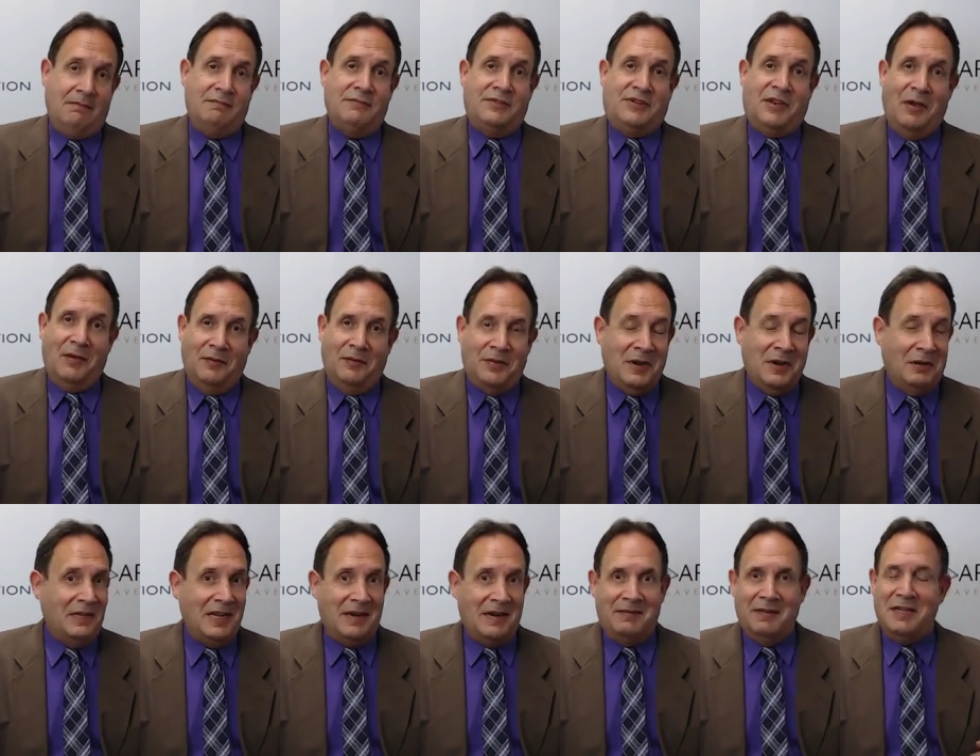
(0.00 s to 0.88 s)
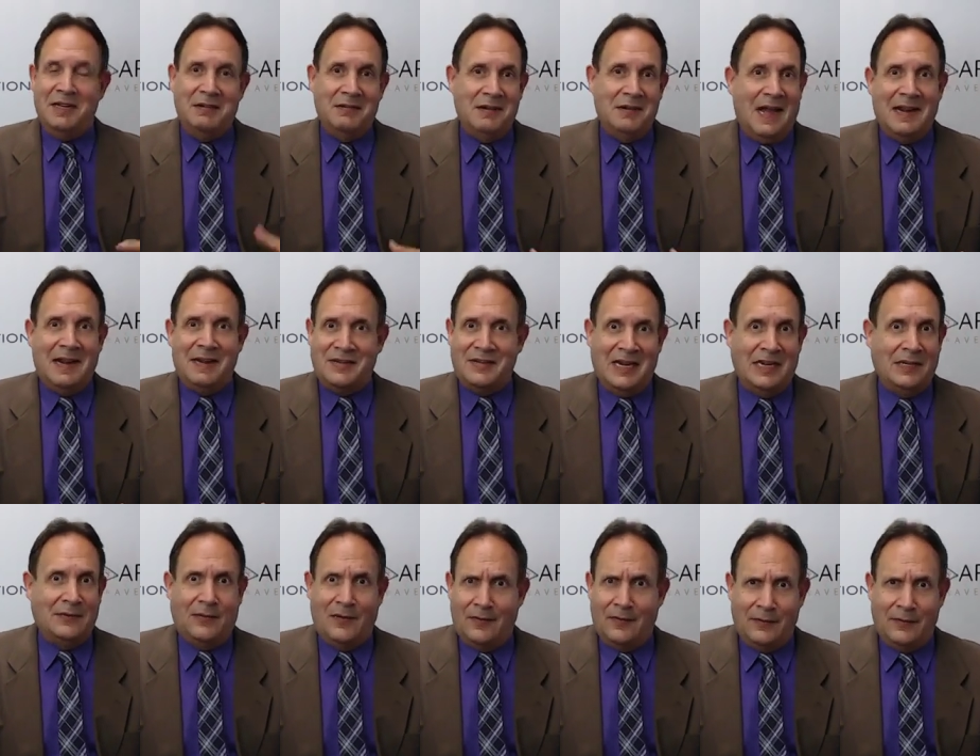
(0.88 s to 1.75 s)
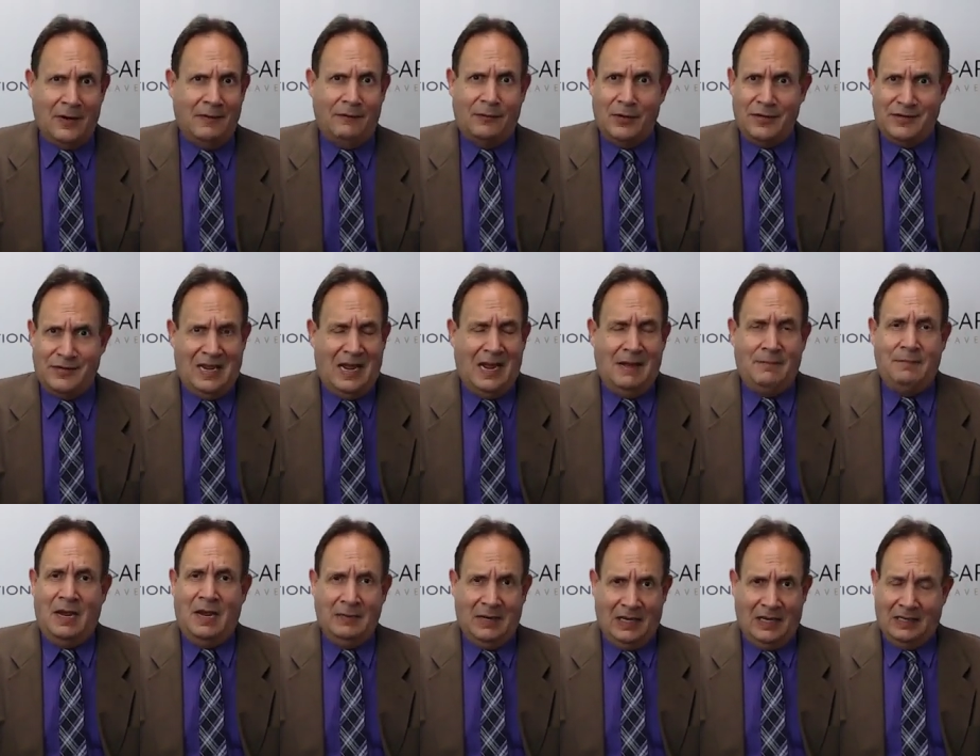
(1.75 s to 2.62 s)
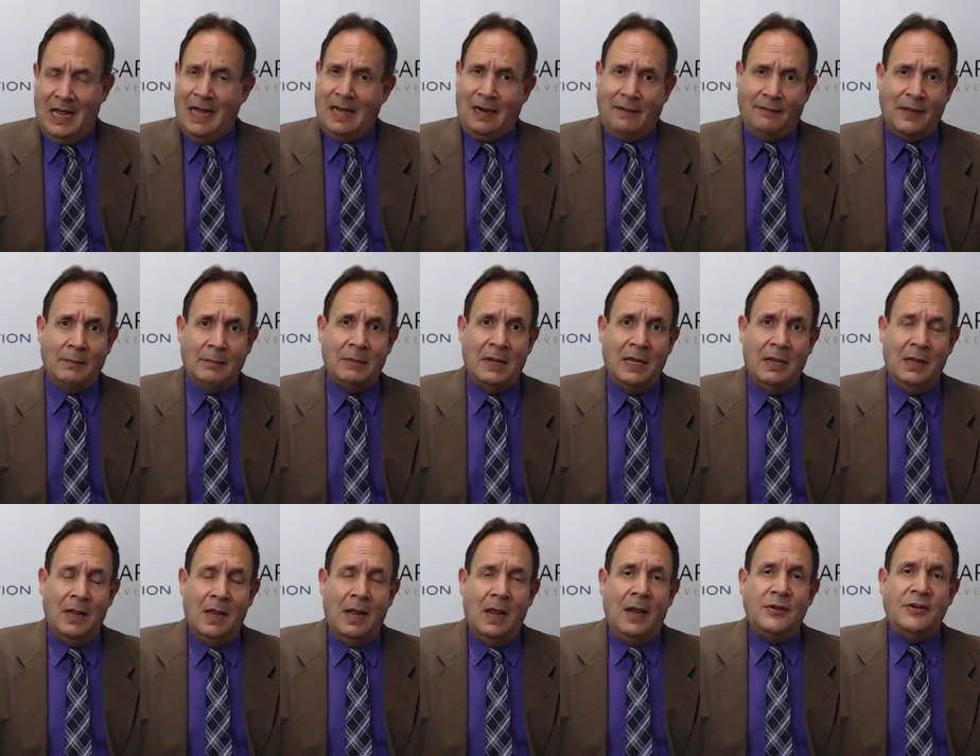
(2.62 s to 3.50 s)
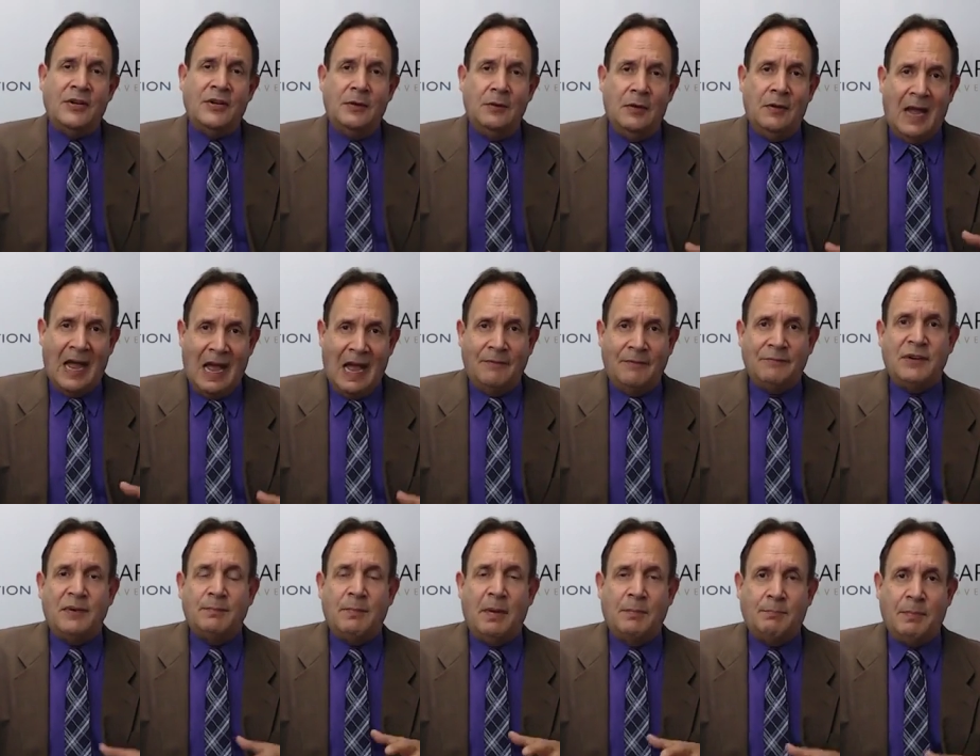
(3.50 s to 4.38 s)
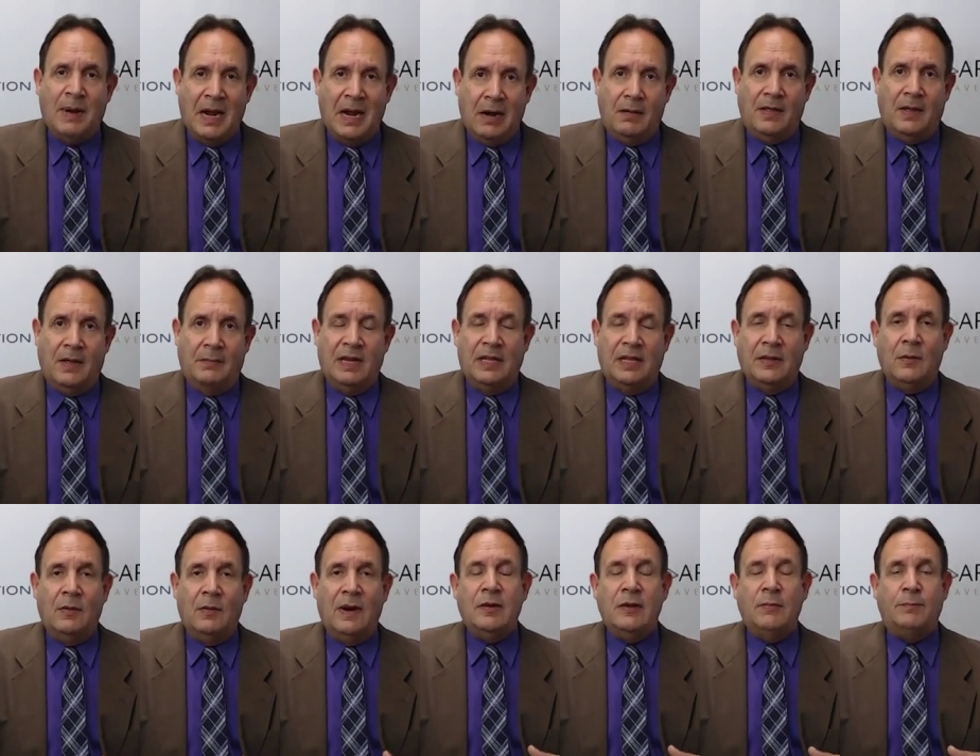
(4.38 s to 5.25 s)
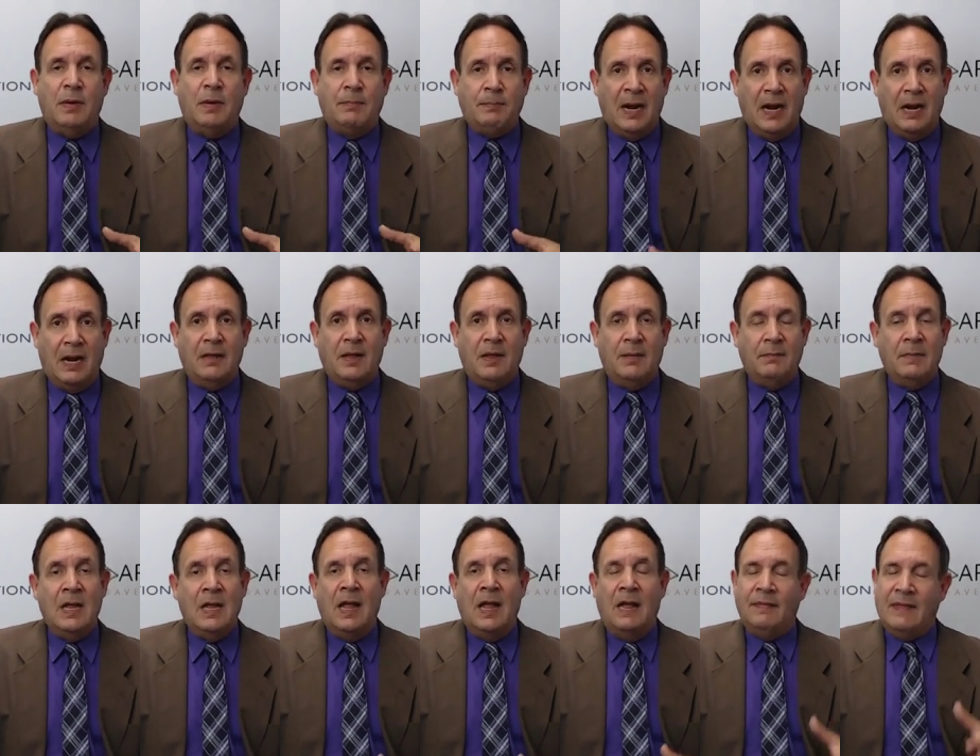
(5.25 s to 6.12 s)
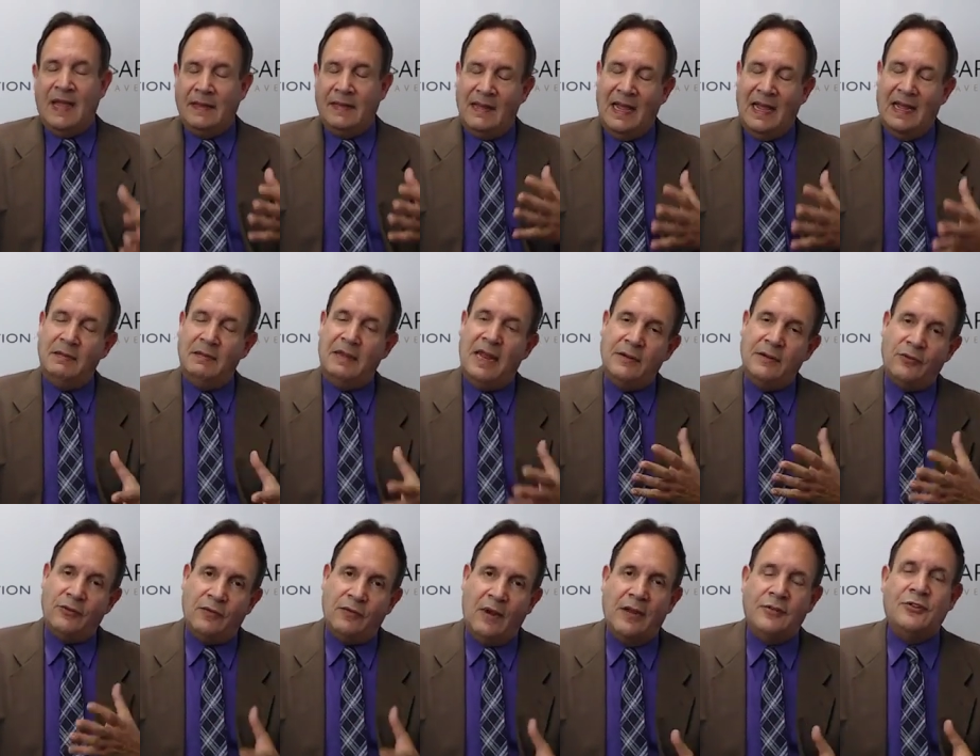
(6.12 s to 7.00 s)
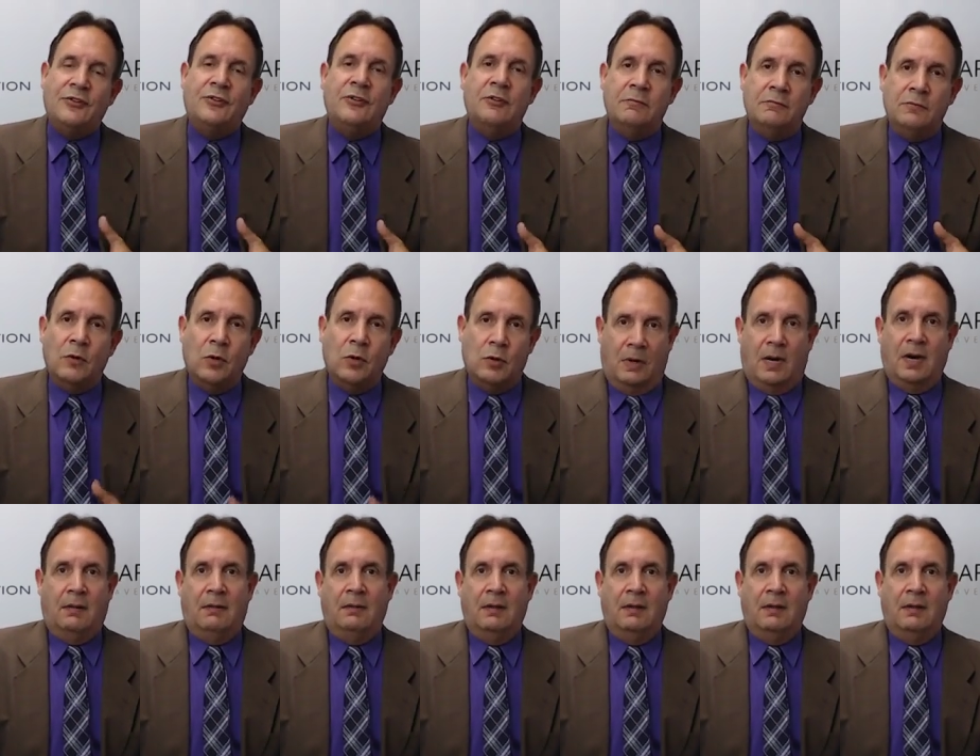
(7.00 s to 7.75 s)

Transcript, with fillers: So they're leaving the United States for the very first time, maybe a lot of them. So you have to prepare them. And the way you prepare them, they, then they trust you more.